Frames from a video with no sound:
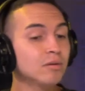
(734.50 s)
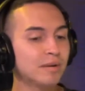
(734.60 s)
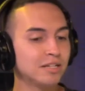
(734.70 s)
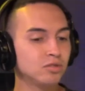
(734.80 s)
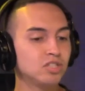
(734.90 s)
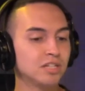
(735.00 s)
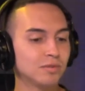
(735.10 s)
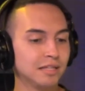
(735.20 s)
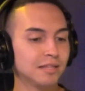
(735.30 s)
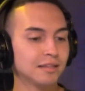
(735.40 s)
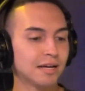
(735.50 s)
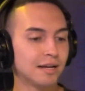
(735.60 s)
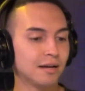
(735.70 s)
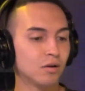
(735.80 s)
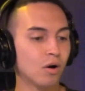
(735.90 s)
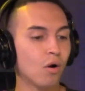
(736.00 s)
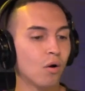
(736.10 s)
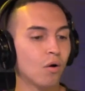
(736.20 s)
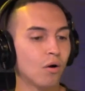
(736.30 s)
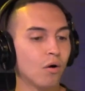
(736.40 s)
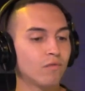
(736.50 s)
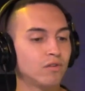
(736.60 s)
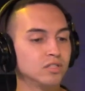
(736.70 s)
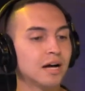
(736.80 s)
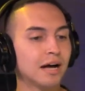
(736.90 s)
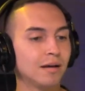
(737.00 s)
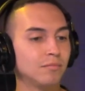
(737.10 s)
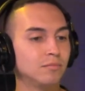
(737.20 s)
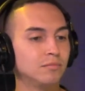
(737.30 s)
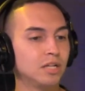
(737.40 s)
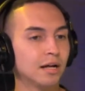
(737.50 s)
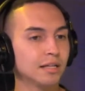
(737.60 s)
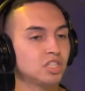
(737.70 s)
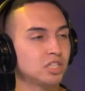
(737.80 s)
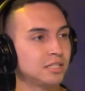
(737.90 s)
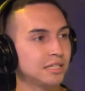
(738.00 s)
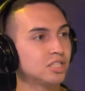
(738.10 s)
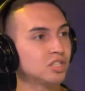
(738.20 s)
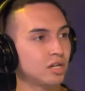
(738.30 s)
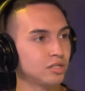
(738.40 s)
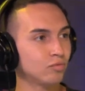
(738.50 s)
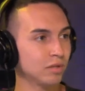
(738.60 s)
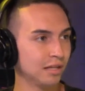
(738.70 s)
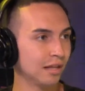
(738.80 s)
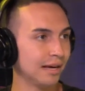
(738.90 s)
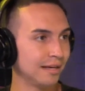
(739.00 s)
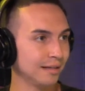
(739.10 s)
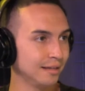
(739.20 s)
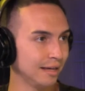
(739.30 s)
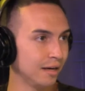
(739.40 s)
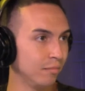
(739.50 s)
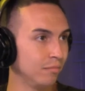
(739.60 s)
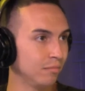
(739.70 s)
but I do genuinely think that over time, Alicia did start to really like him. Oh